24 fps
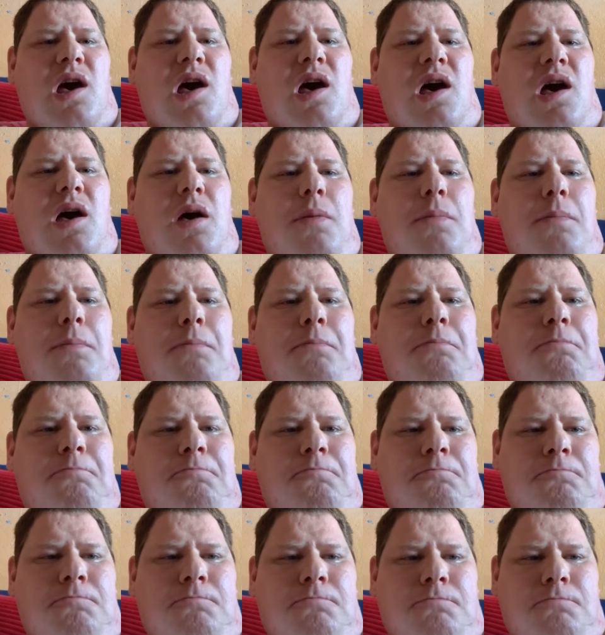travel
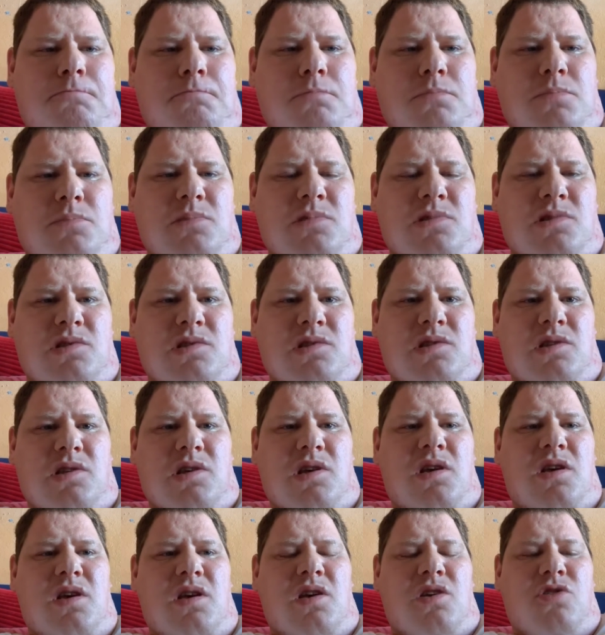
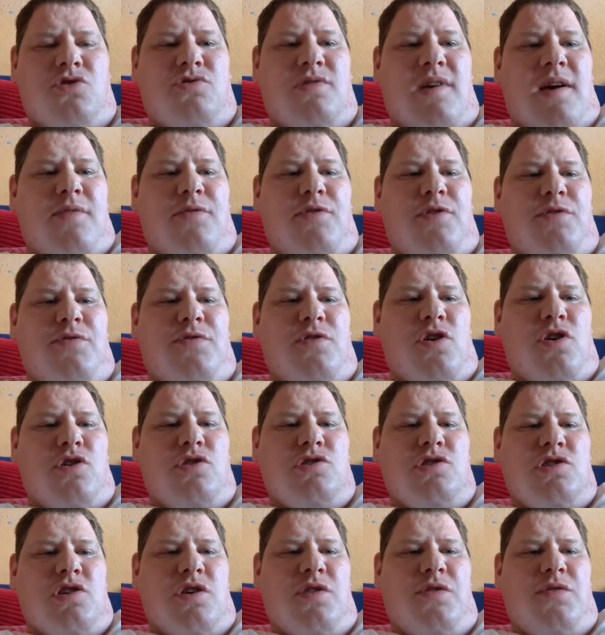
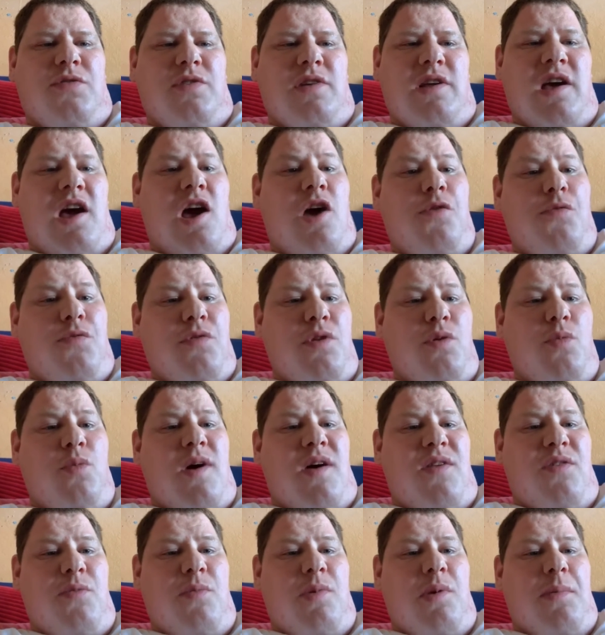vlogs, hopefully the
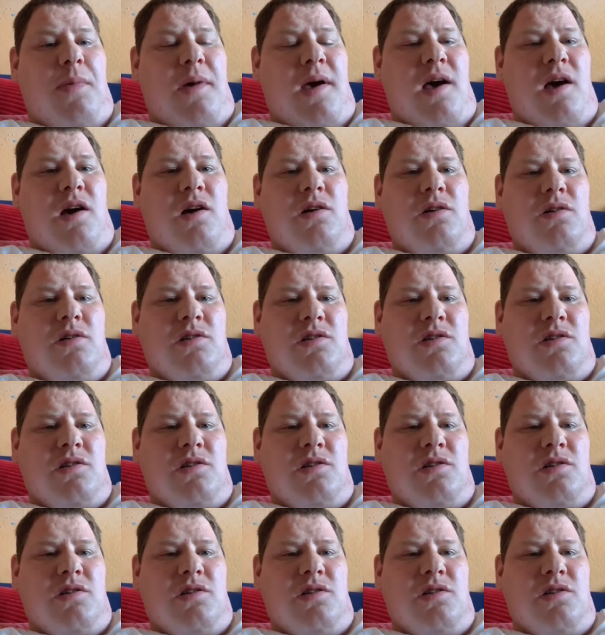weather will be better,